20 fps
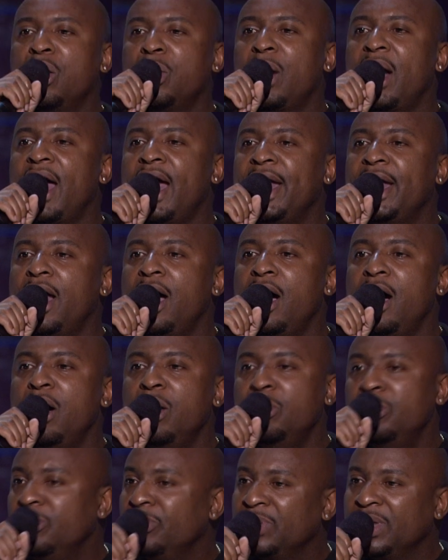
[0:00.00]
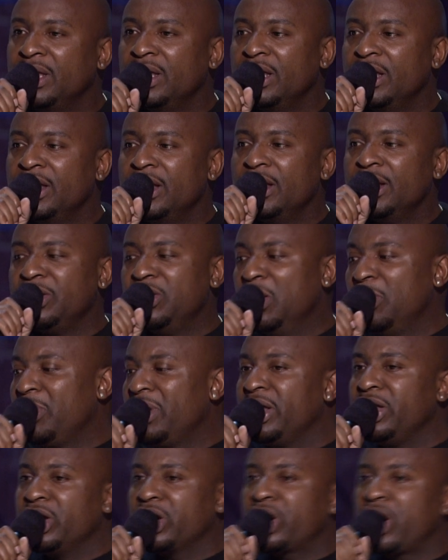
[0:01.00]
ride home. You
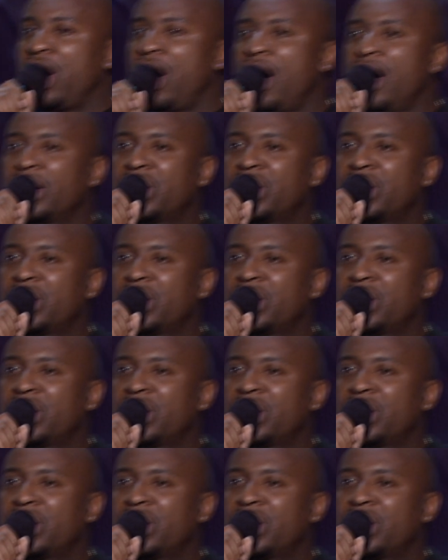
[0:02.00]
be in your car